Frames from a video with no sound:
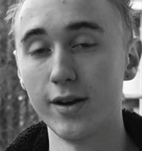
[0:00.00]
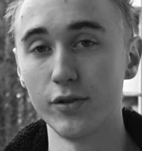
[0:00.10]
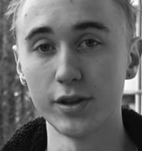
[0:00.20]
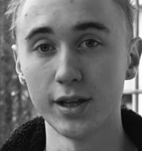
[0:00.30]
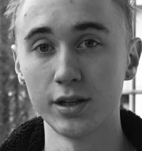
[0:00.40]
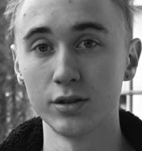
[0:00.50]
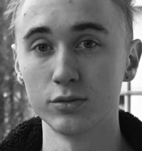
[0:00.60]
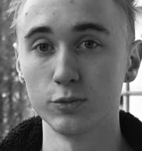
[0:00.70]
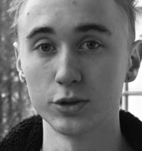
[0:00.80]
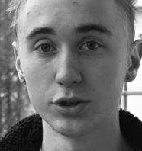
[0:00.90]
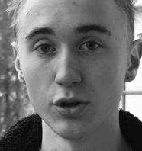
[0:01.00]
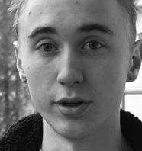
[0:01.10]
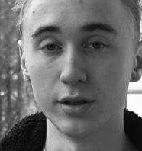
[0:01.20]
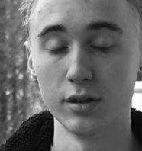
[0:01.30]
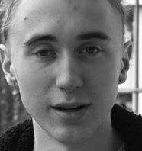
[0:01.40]
Everything was
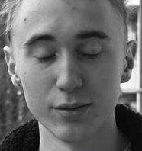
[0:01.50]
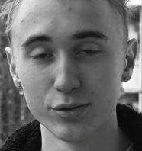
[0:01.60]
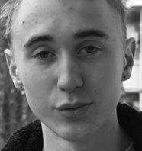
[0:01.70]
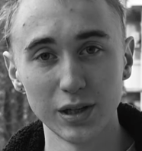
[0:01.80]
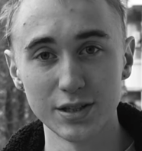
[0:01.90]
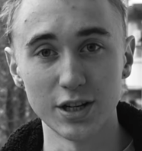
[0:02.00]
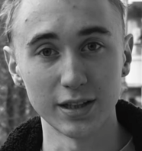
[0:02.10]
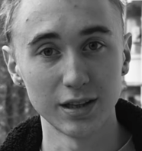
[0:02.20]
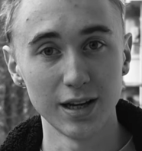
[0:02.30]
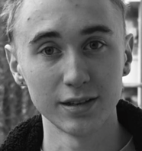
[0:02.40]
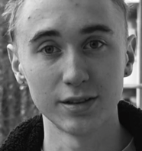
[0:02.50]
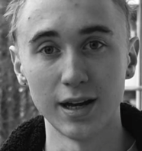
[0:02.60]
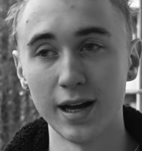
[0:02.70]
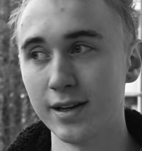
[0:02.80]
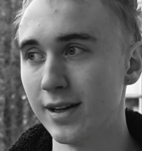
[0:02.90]
good. I was really jet lagged,
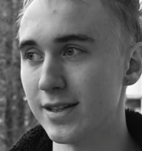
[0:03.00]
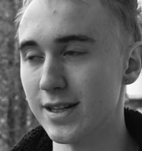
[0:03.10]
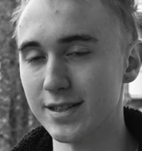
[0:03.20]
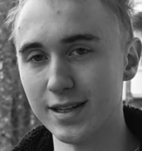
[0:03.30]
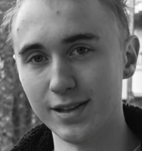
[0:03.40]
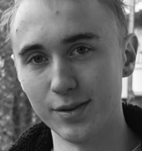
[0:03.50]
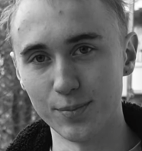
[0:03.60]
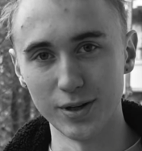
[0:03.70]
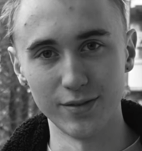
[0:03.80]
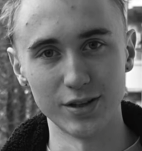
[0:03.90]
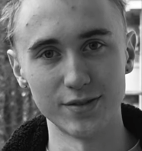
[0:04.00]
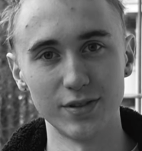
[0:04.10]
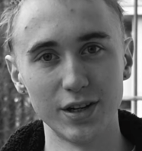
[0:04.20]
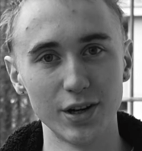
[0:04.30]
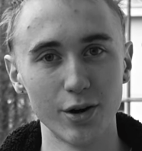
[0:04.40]
and as I said in the previous
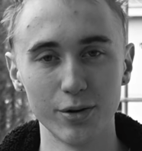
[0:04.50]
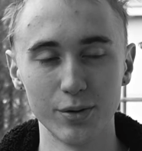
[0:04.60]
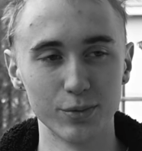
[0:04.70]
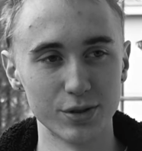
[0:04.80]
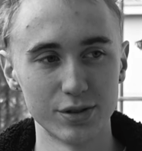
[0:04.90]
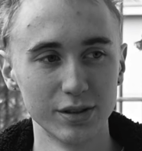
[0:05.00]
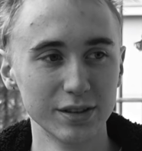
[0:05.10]
video, it was